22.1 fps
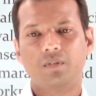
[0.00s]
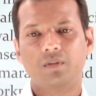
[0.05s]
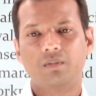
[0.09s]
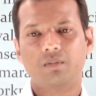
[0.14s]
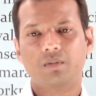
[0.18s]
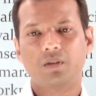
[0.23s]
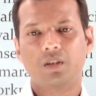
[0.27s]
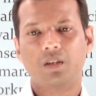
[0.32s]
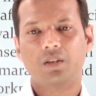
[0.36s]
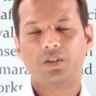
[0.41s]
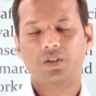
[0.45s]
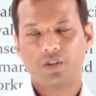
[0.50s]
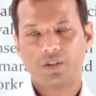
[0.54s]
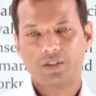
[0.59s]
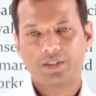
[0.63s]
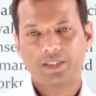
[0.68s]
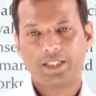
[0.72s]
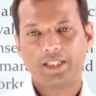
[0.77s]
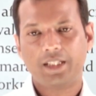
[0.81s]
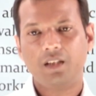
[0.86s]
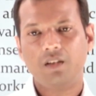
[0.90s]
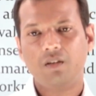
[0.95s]
cultural
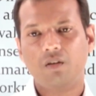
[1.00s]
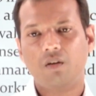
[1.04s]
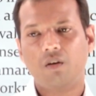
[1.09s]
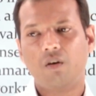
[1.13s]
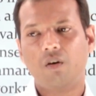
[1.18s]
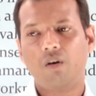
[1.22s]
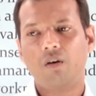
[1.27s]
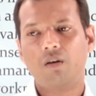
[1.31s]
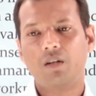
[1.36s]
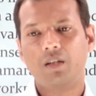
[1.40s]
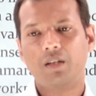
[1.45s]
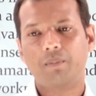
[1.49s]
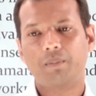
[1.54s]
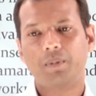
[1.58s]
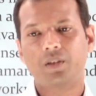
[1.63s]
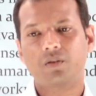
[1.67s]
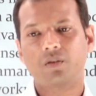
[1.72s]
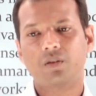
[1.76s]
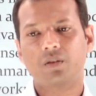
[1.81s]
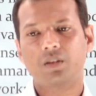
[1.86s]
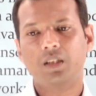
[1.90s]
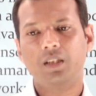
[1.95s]
setting or
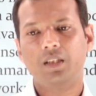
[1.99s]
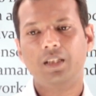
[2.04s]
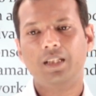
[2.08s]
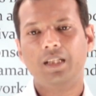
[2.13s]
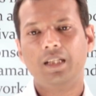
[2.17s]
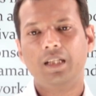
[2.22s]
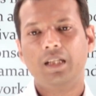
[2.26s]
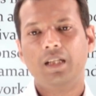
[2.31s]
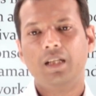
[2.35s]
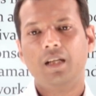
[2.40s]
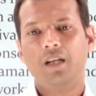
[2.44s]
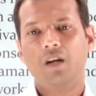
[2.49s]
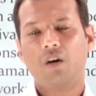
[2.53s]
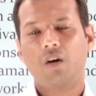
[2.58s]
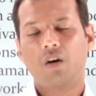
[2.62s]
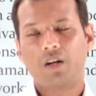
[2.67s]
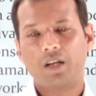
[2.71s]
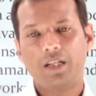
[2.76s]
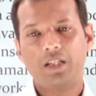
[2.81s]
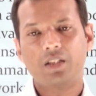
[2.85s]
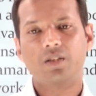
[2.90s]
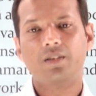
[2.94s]
depends on the
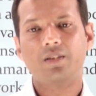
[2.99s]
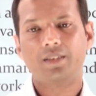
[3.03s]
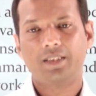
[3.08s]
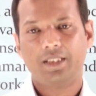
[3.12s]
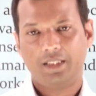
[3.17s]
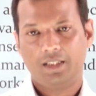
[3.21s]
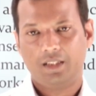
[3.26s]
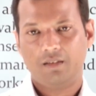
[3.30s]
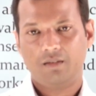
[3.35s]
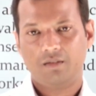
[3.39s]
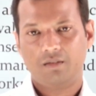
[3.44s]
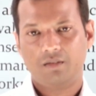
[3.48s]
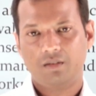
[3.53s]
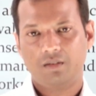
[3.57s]
organizational setting,